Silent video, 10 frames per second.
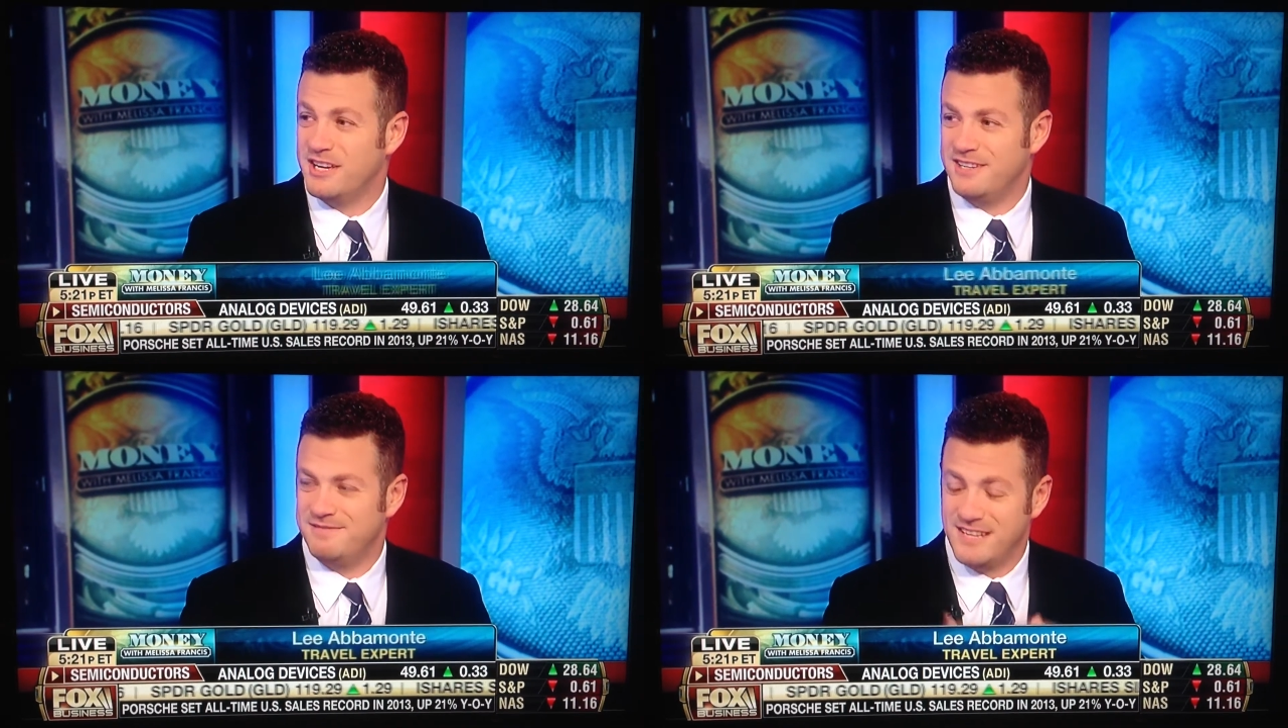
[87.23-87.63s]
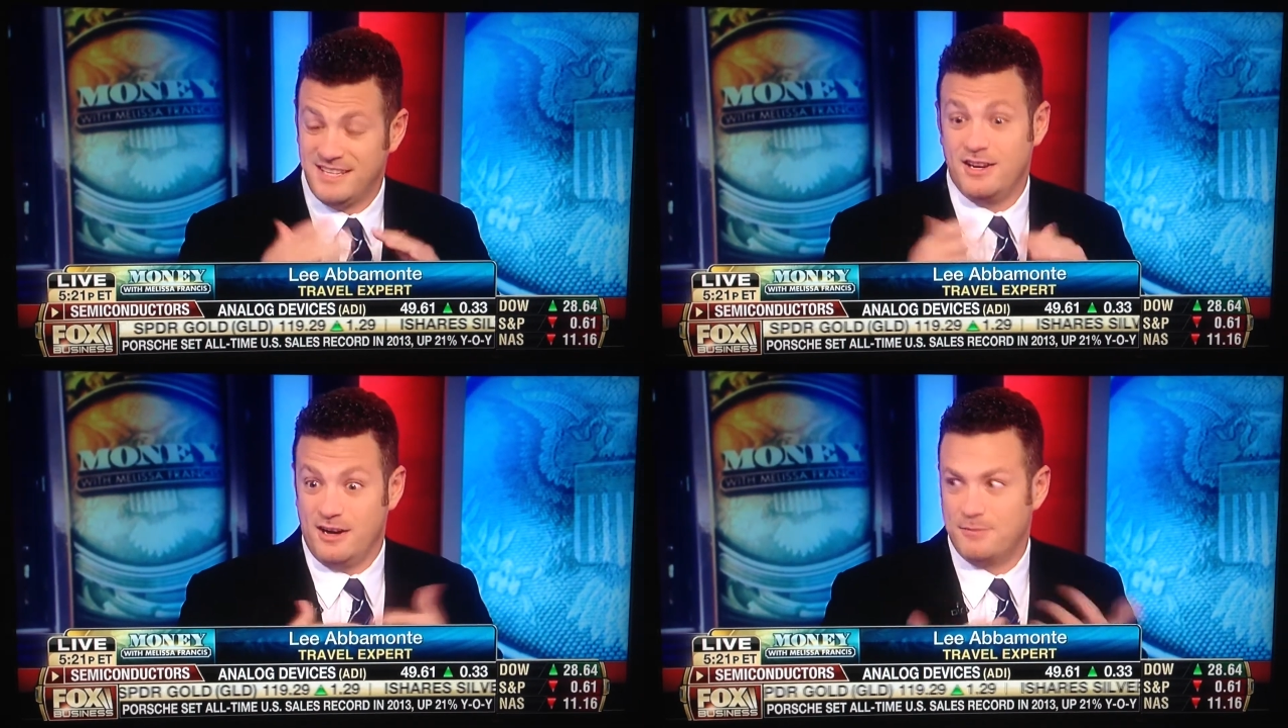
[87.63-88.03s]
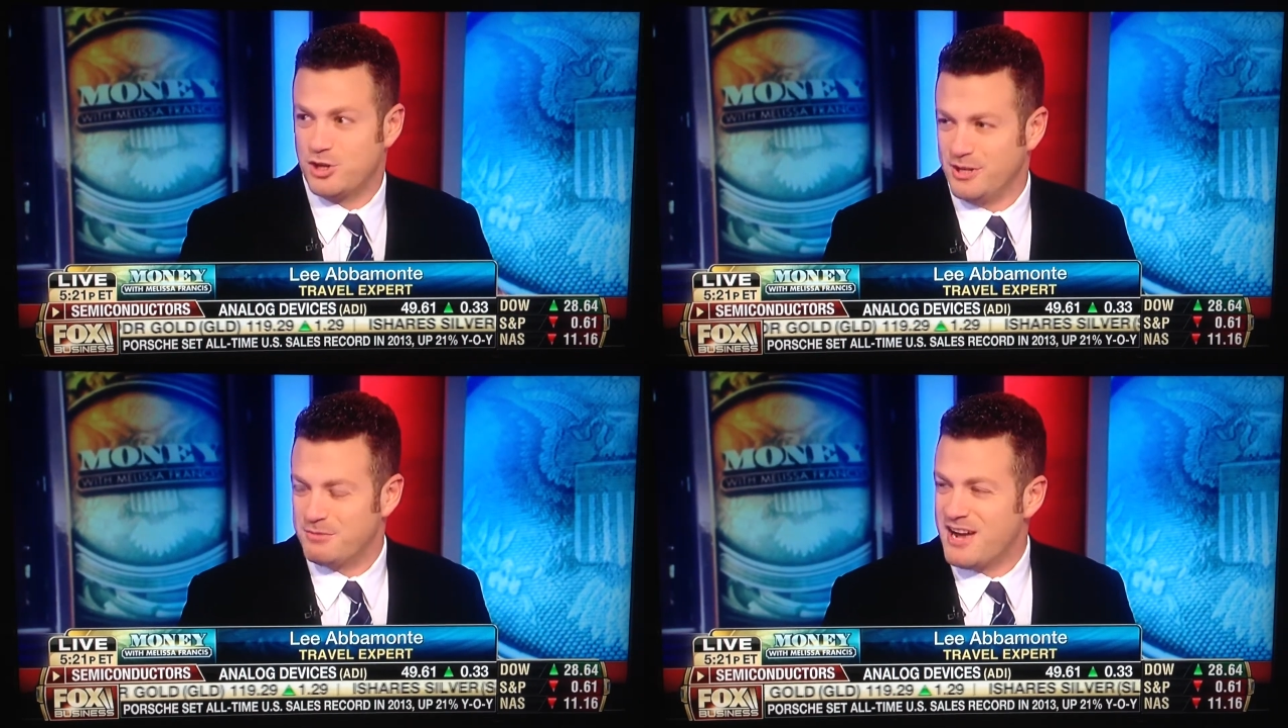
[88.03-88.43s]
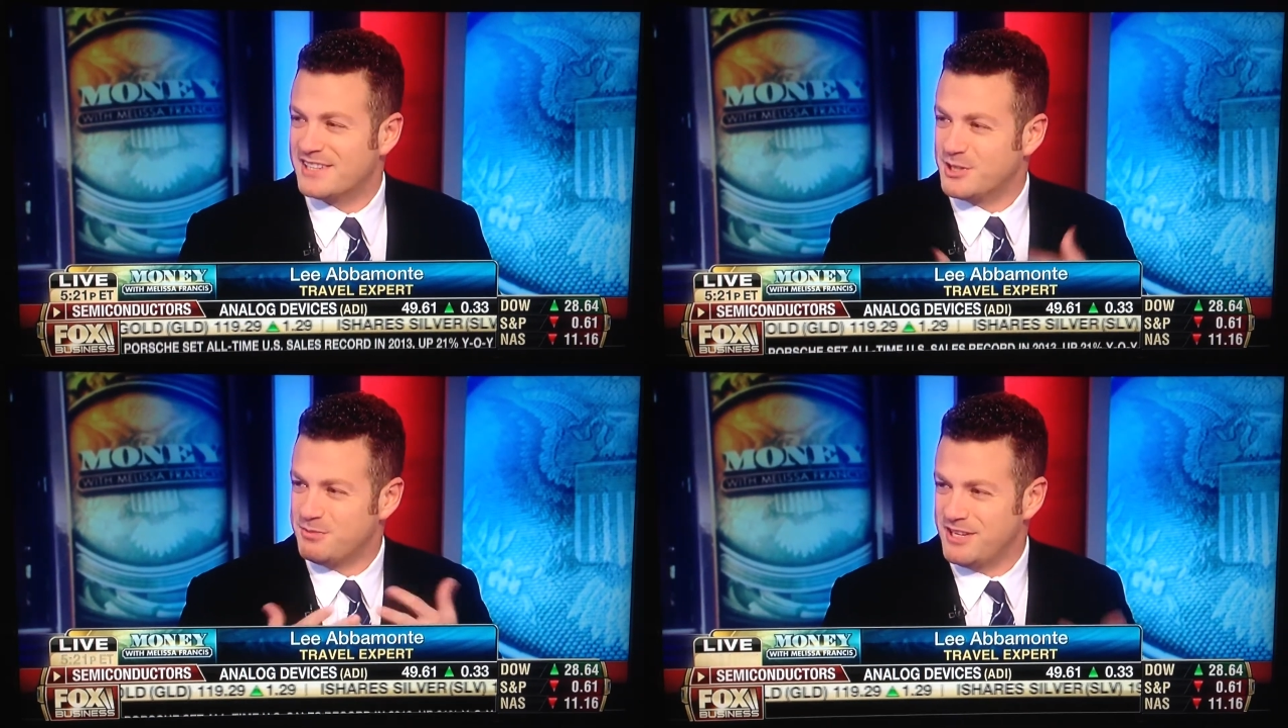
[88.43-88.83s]
in
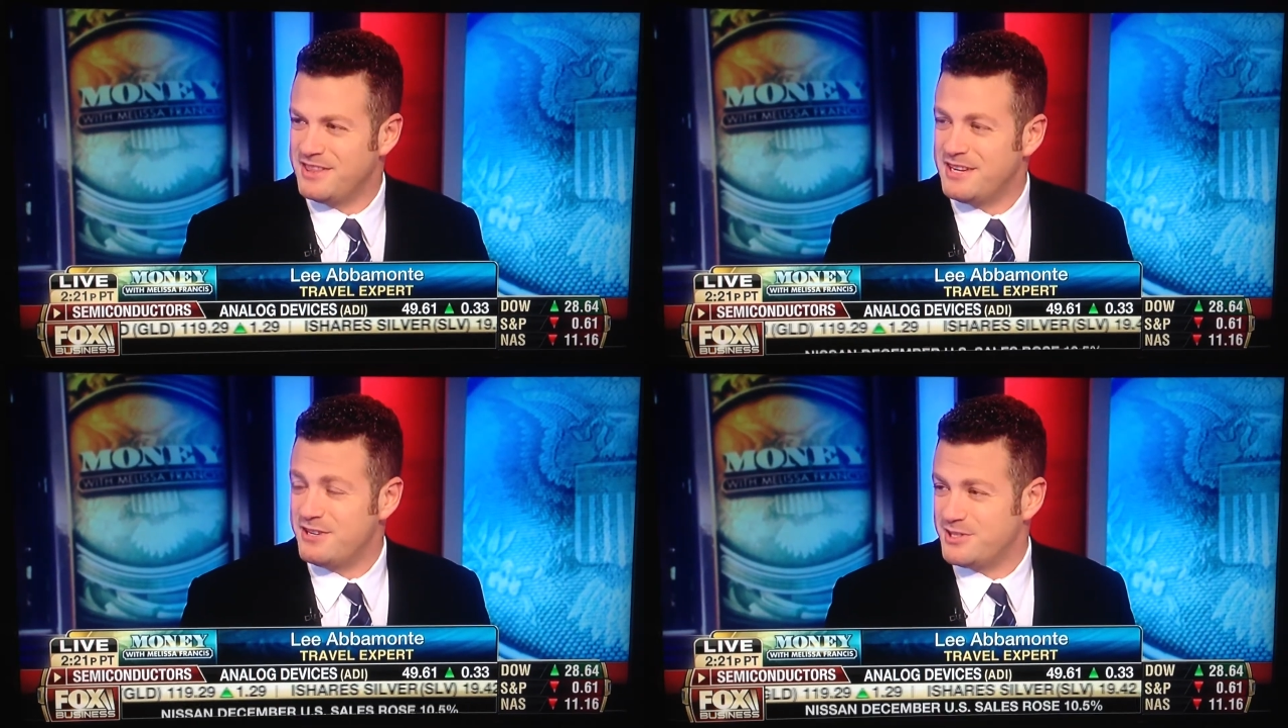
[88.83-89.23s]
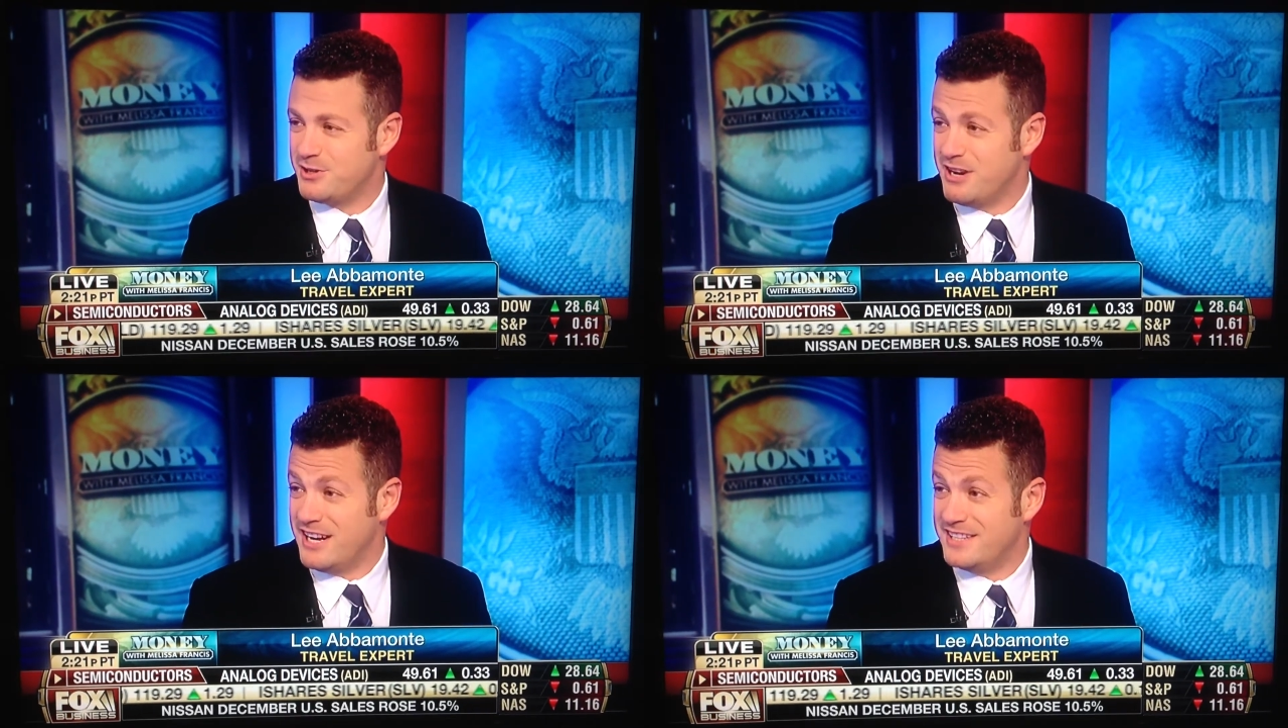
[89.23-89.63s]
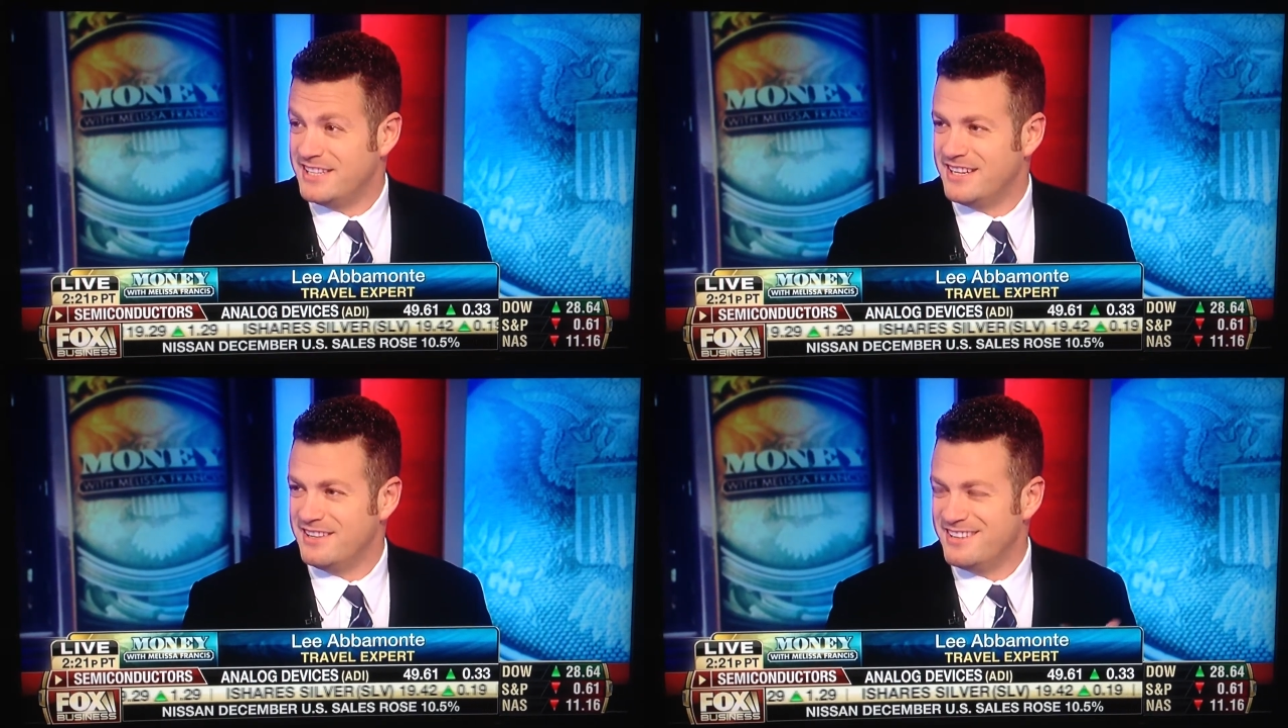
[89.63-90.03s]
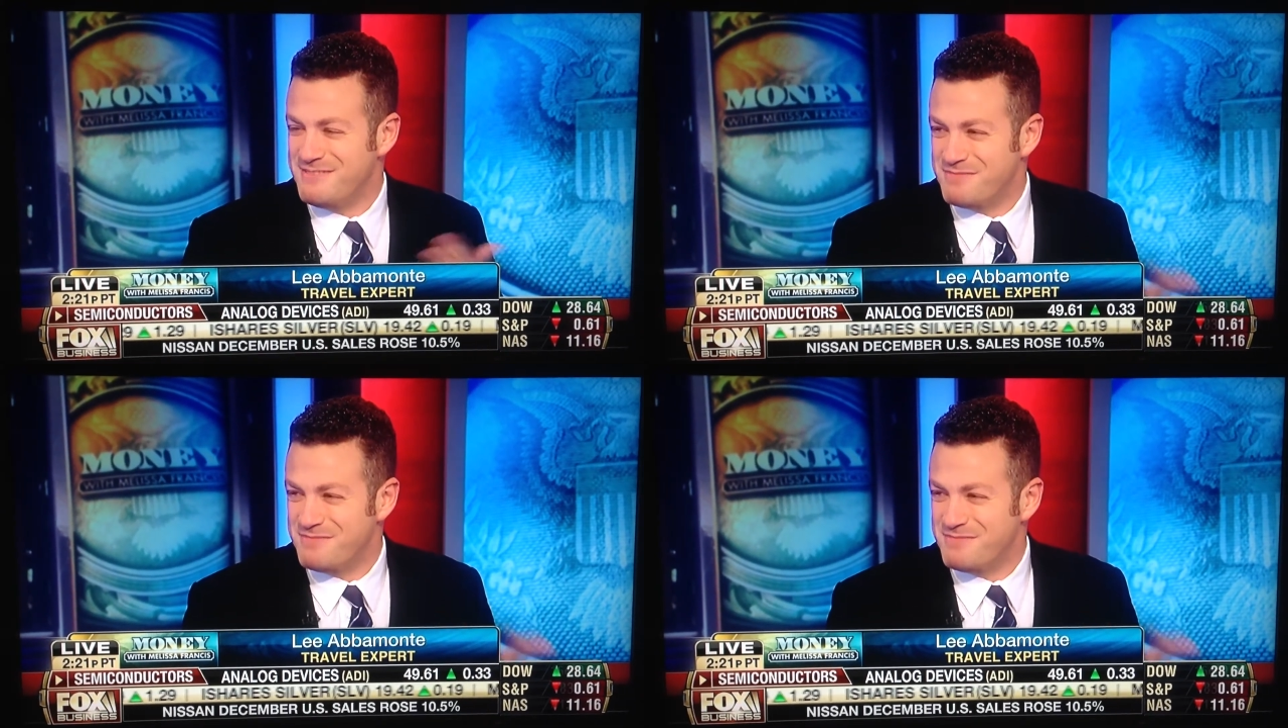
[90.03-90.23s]
practice, but in theory, it's a great idea.